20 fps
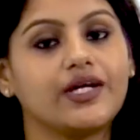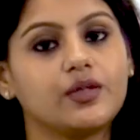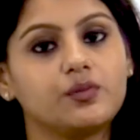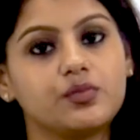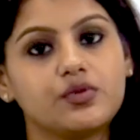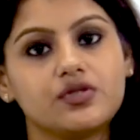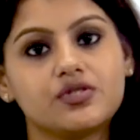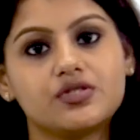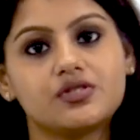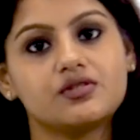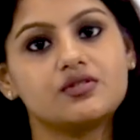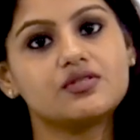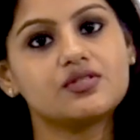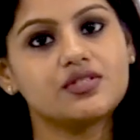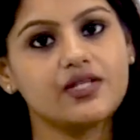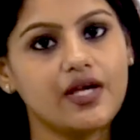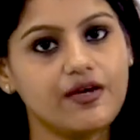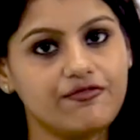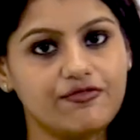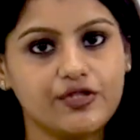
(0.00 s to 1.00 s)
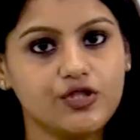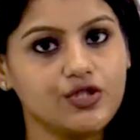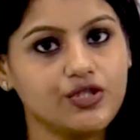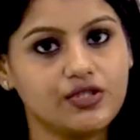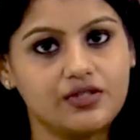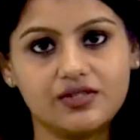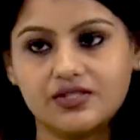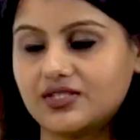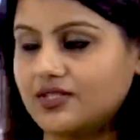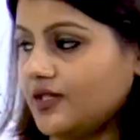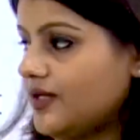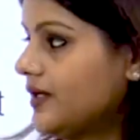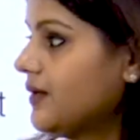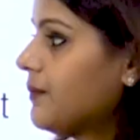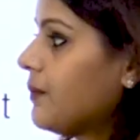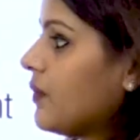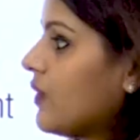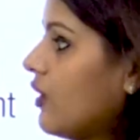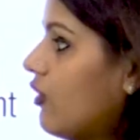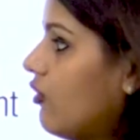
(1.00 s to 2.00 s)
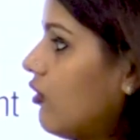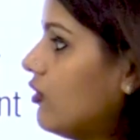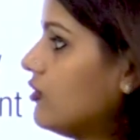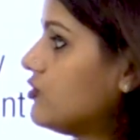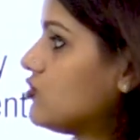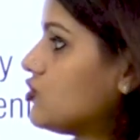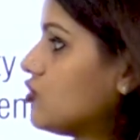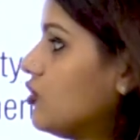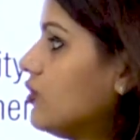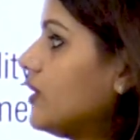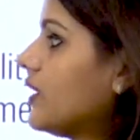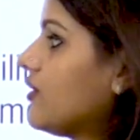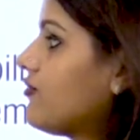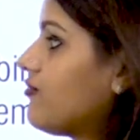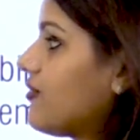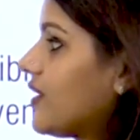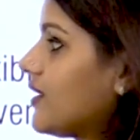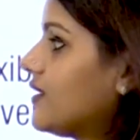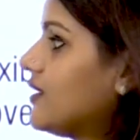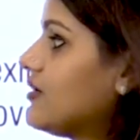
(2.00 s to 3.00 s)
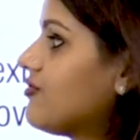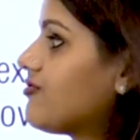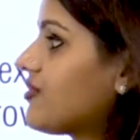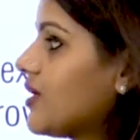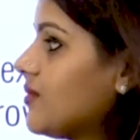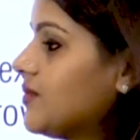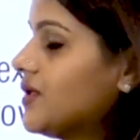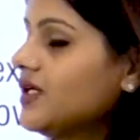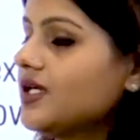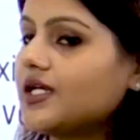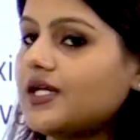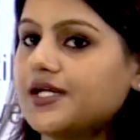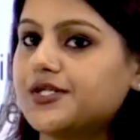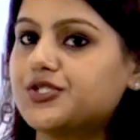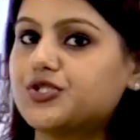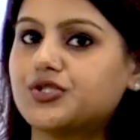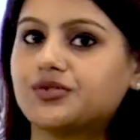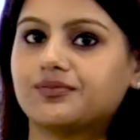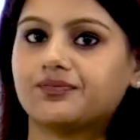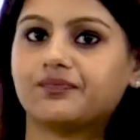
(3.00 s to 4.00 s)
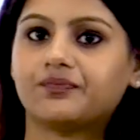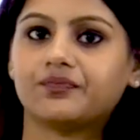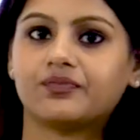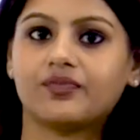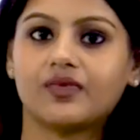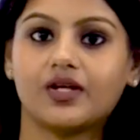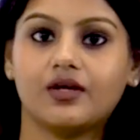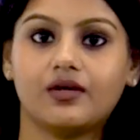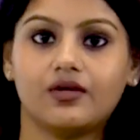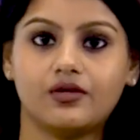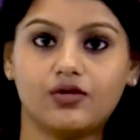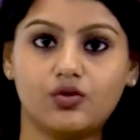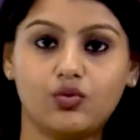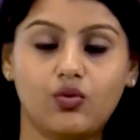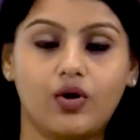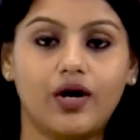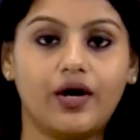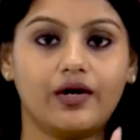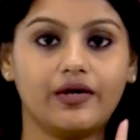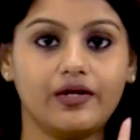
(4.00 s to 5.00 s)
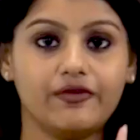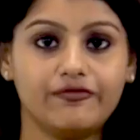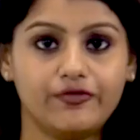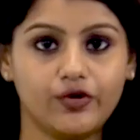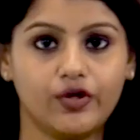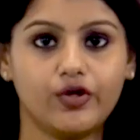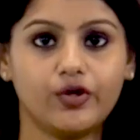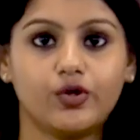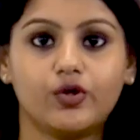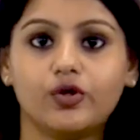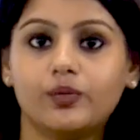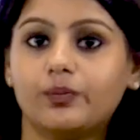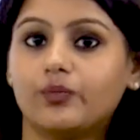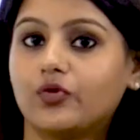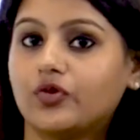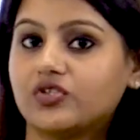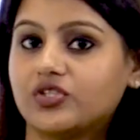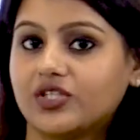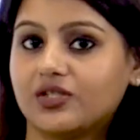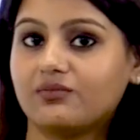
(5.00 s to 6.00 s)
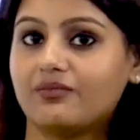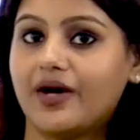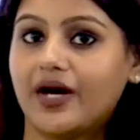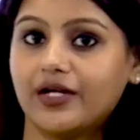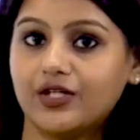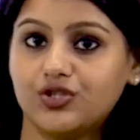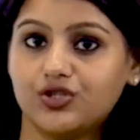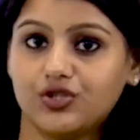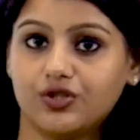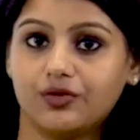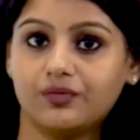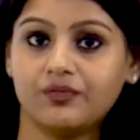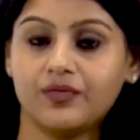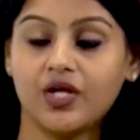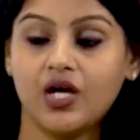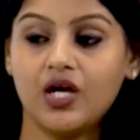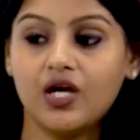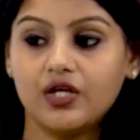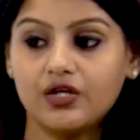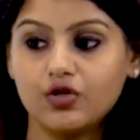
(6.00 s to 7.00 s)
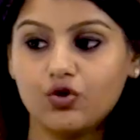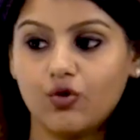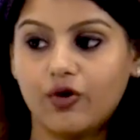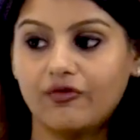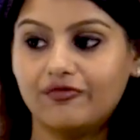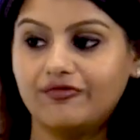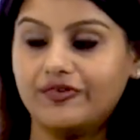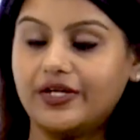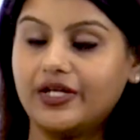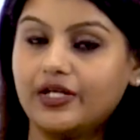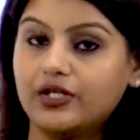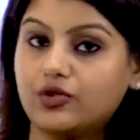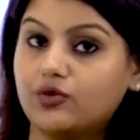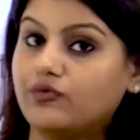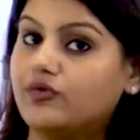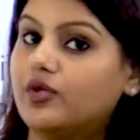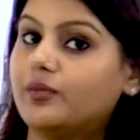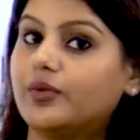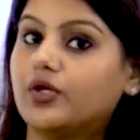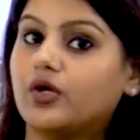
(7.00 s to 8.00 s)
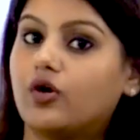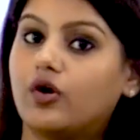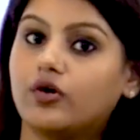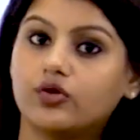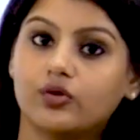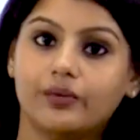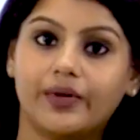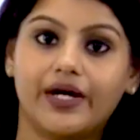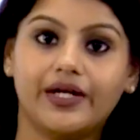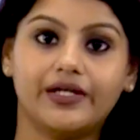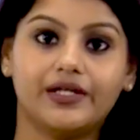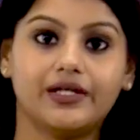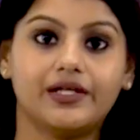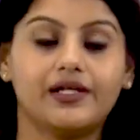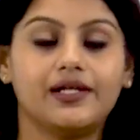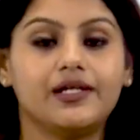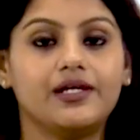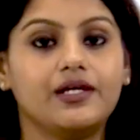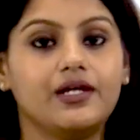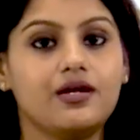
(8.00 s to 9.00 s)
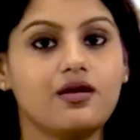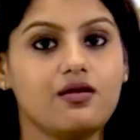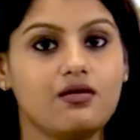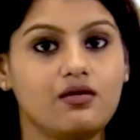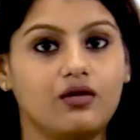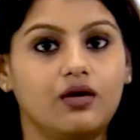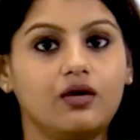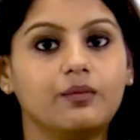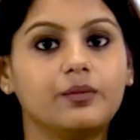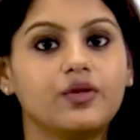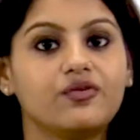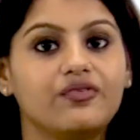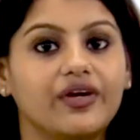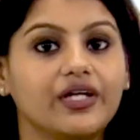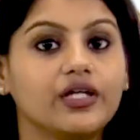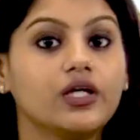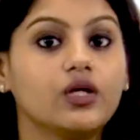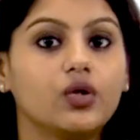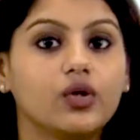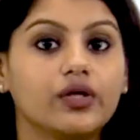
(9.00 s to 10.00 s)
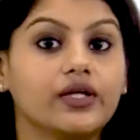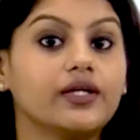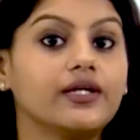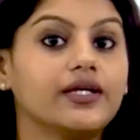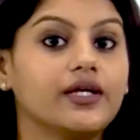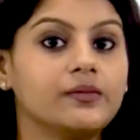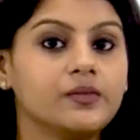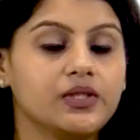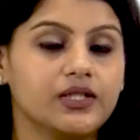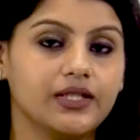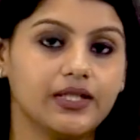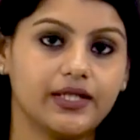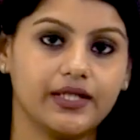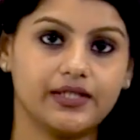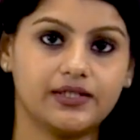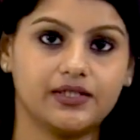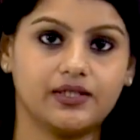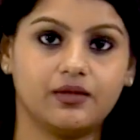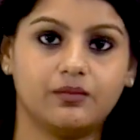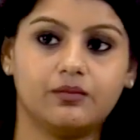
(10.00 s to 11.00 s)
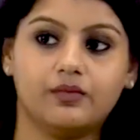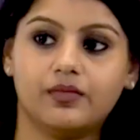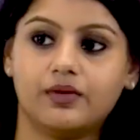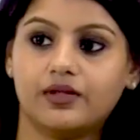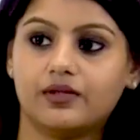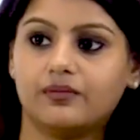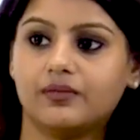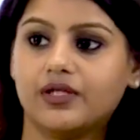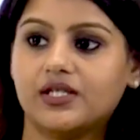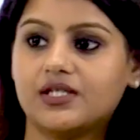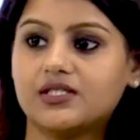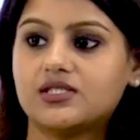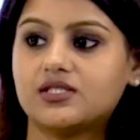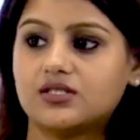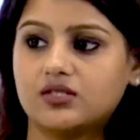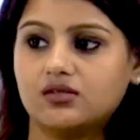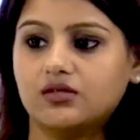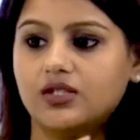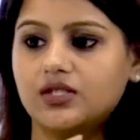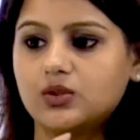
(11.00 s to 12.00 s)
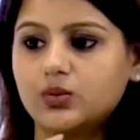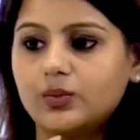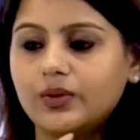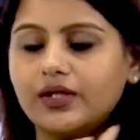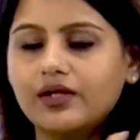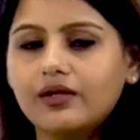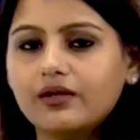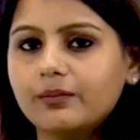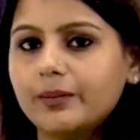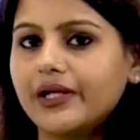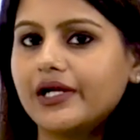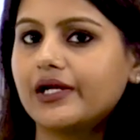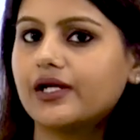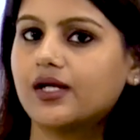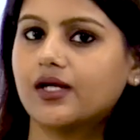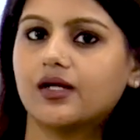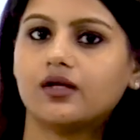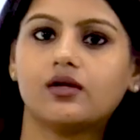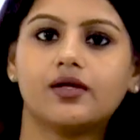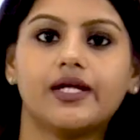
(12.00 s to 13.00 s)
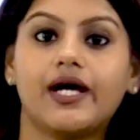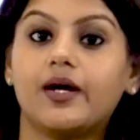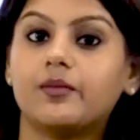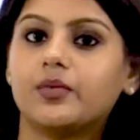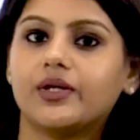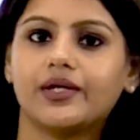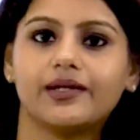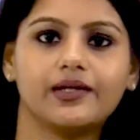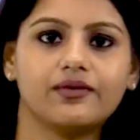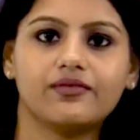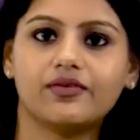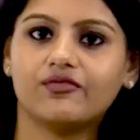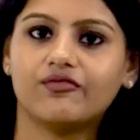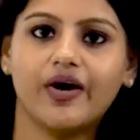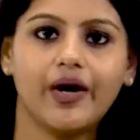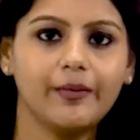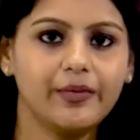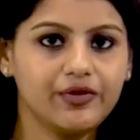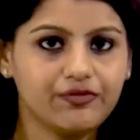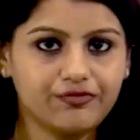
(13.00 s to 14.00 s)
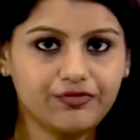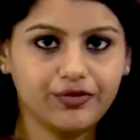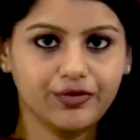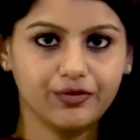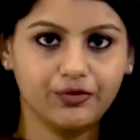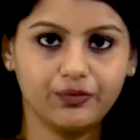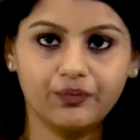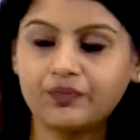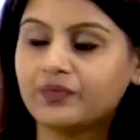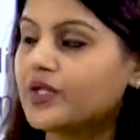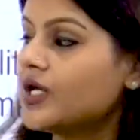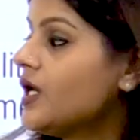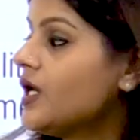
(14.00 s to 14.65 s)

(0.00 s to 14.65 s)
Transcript: that person's efficiency. Also, effective communication. If you are a good project manager, you will be automatically be very good in communicating because it will build a collaborative environment for you.